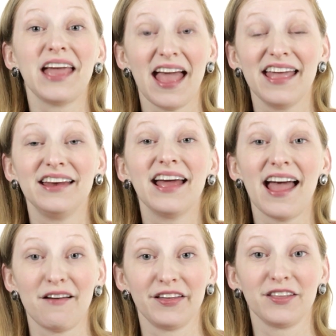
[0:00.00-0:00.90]
hate
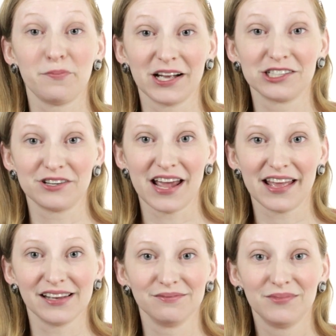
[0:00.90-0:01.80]
having their picture
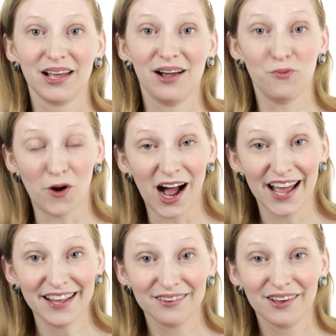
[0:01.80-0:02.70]
taken. And
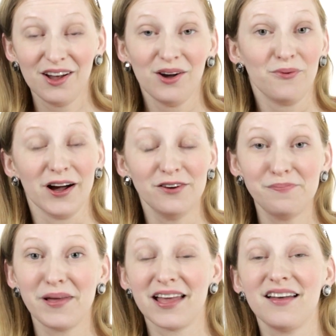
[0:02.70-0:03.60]
why? Well,
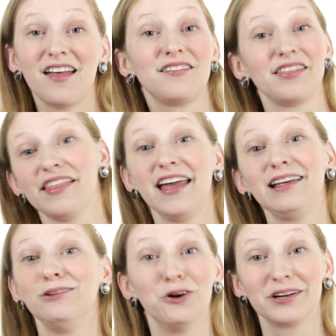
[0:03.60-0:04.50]
because they
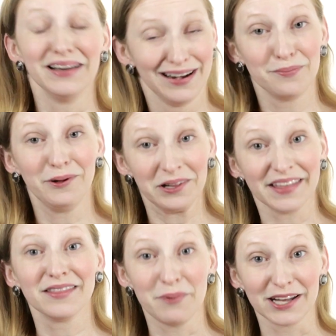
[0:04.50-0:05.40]
look terrible
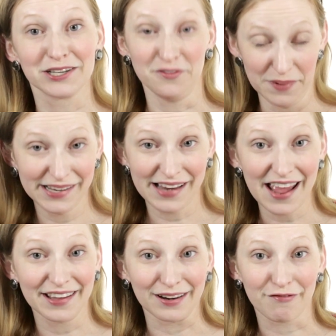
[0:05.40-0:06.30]
in the pictures being
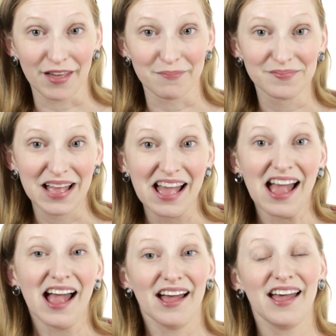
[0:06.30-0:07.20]
taken of them.
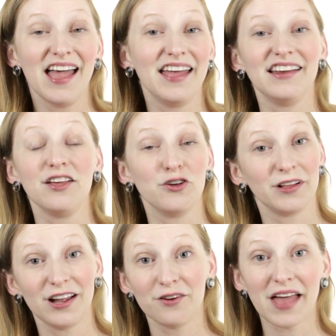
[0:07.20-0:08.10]
And you'll
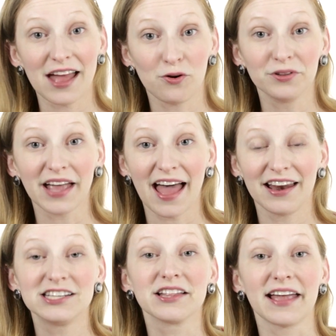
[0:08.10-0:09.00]
hear that old
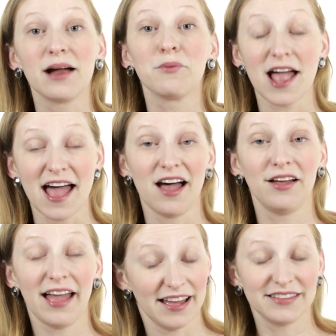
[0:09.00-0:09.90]
adage, the camera
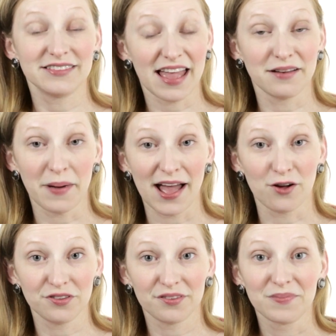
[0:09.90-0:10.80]
adds 10
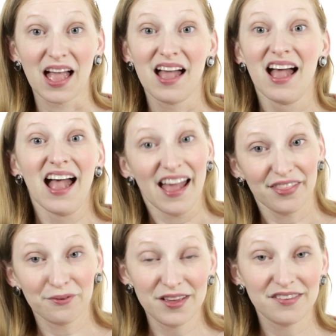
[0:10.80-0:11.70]
pounds. And
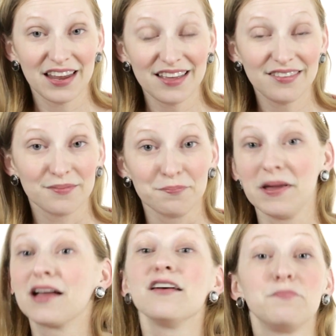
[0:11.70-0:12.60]
the reason is
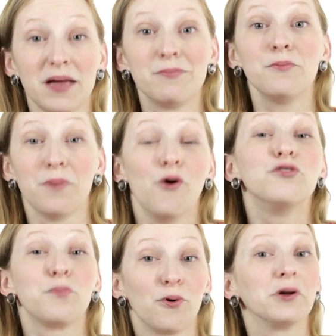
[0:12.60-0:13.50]
because people pose
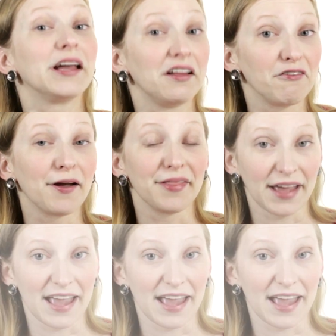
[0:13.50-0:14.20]
poorly in front of the